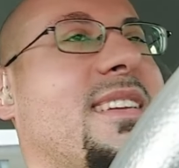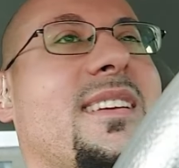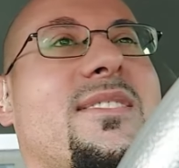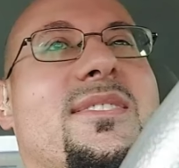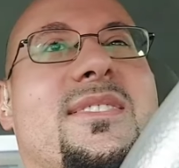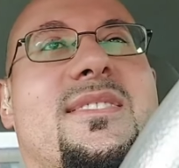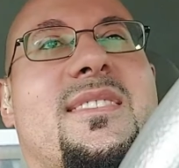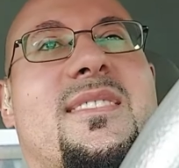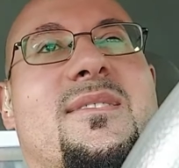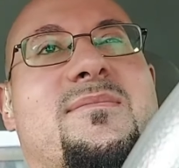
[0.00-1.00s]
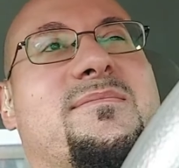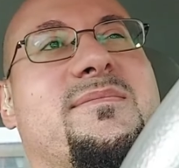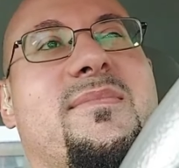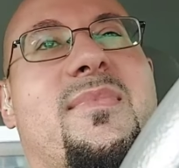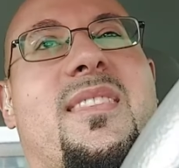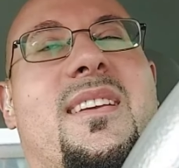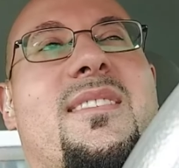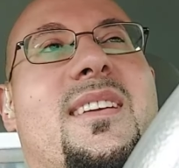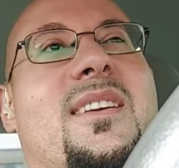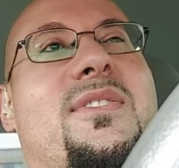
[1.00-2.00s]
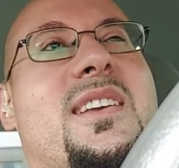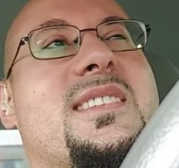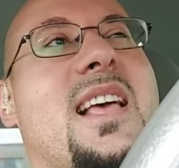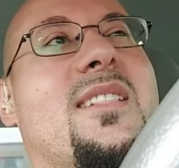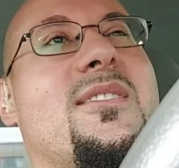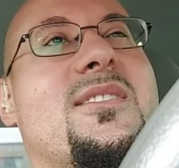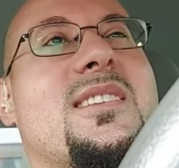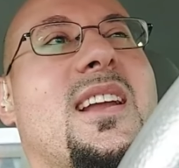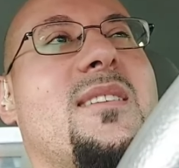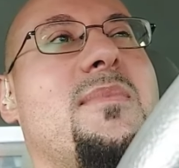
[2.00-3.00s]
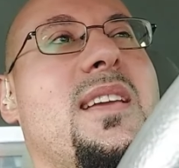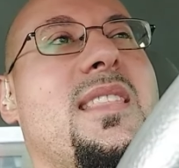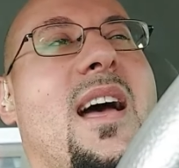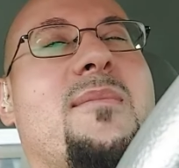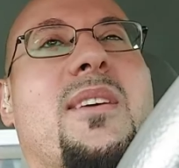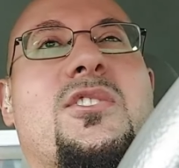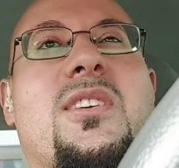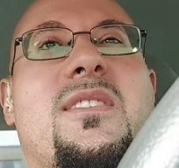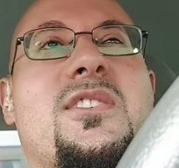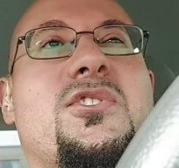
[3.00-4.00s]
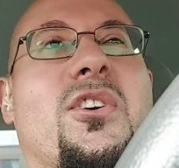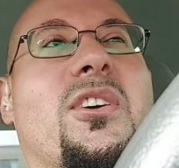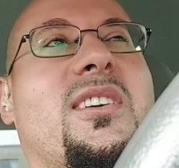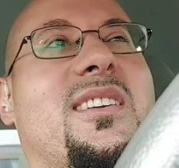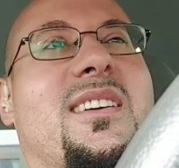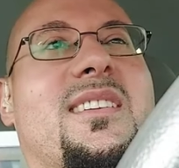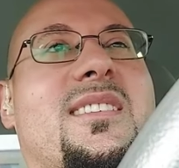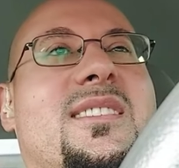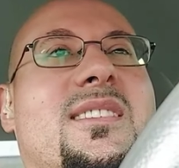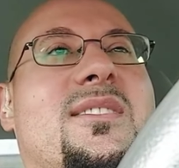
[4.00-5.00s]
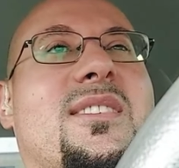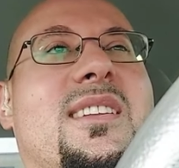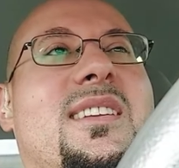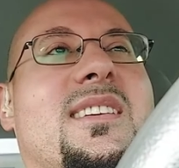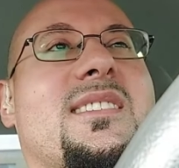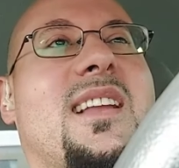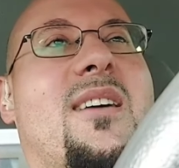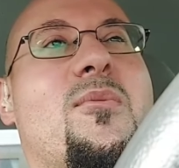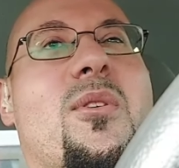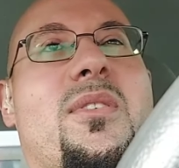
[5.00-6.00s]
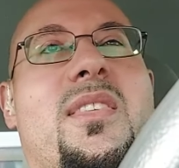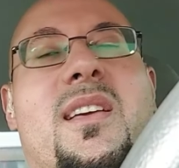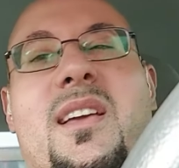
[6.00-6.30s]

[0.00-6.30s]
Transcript: if, if a seller is gonna be that much of a jerk, it just really is not worth